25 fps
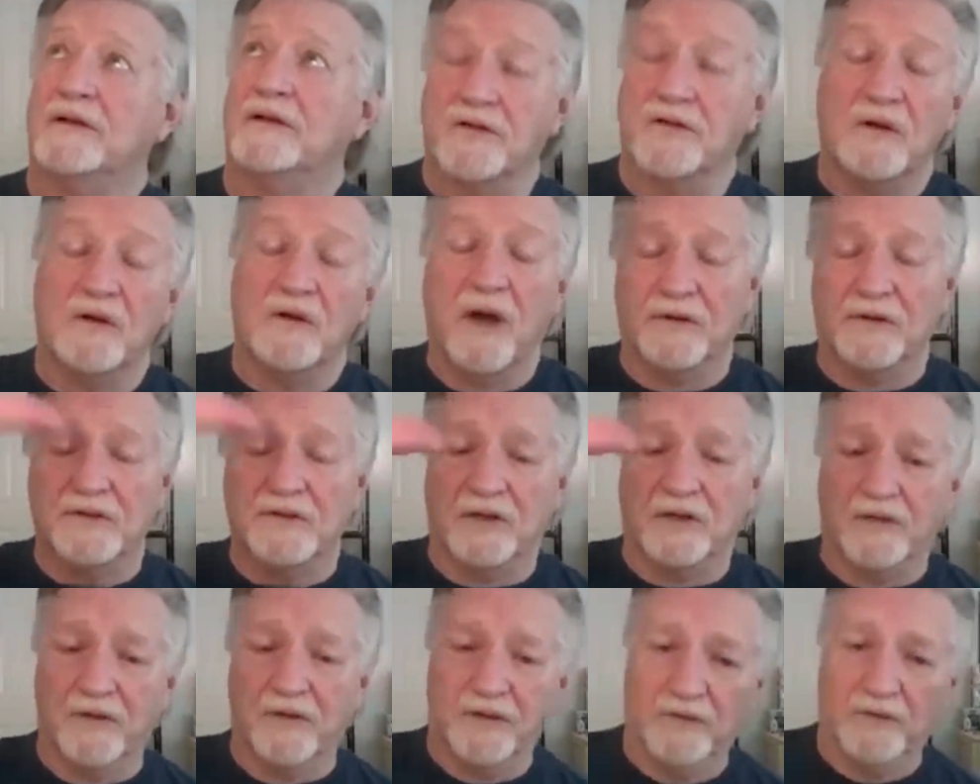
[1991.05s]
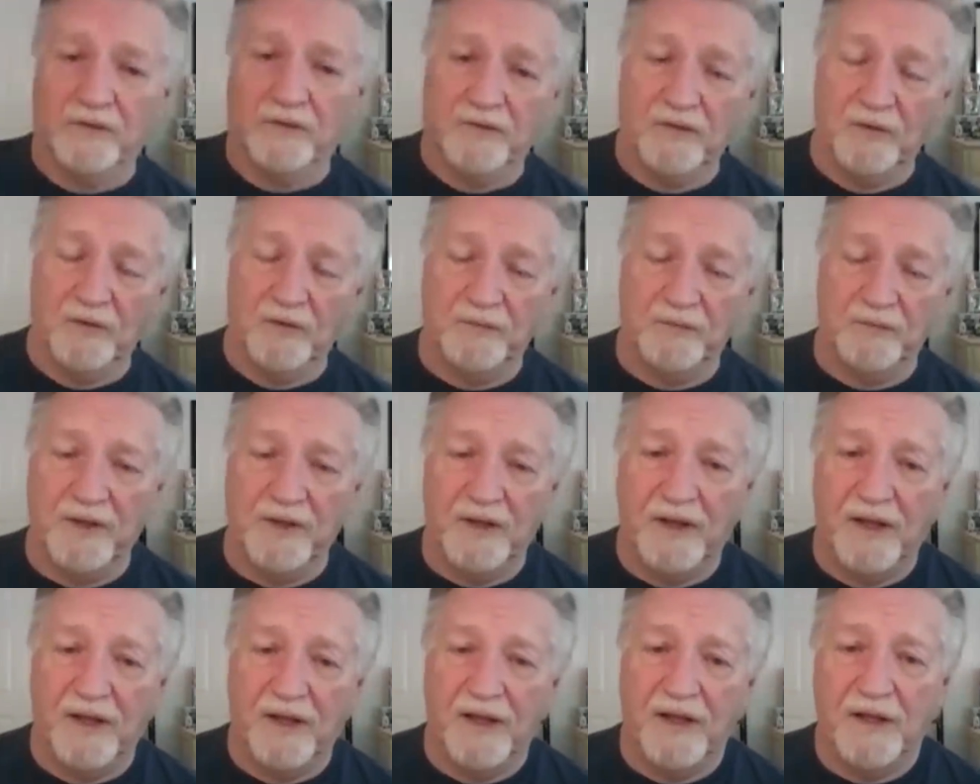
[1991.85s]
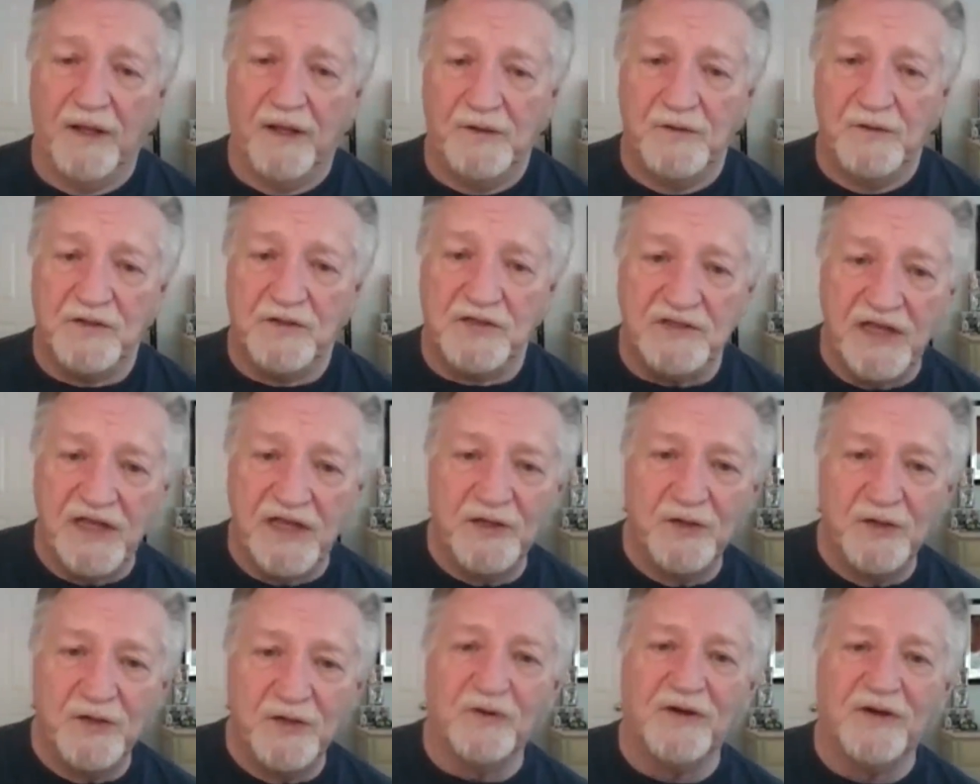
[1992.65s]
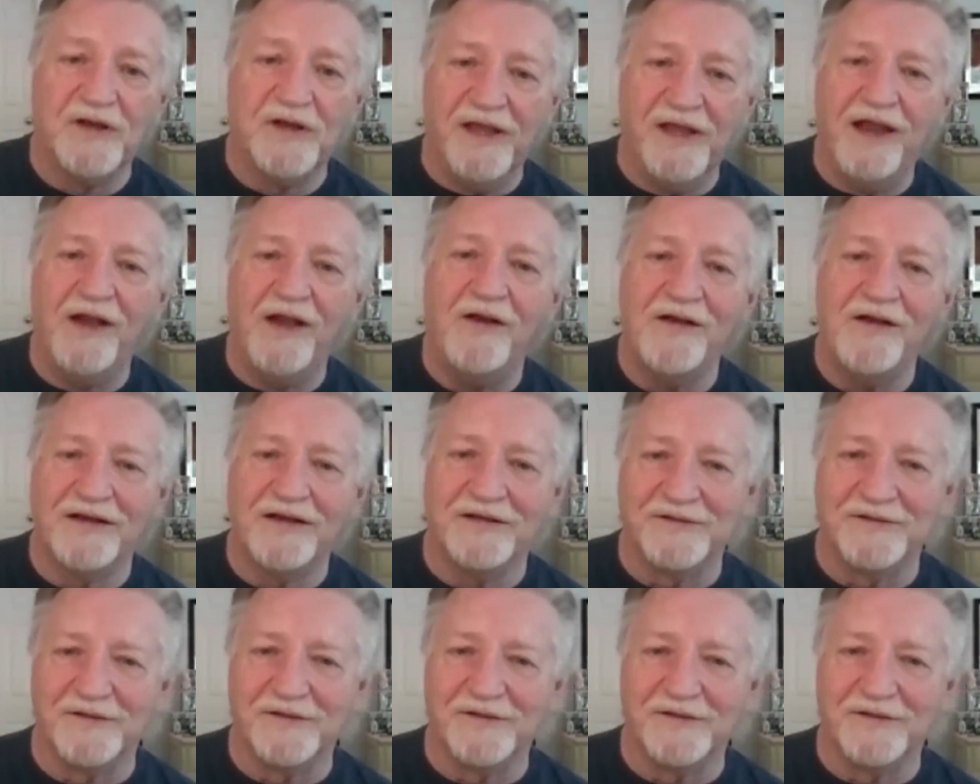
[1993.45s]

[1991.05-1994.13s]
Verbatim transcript: monitors all around the room you see your character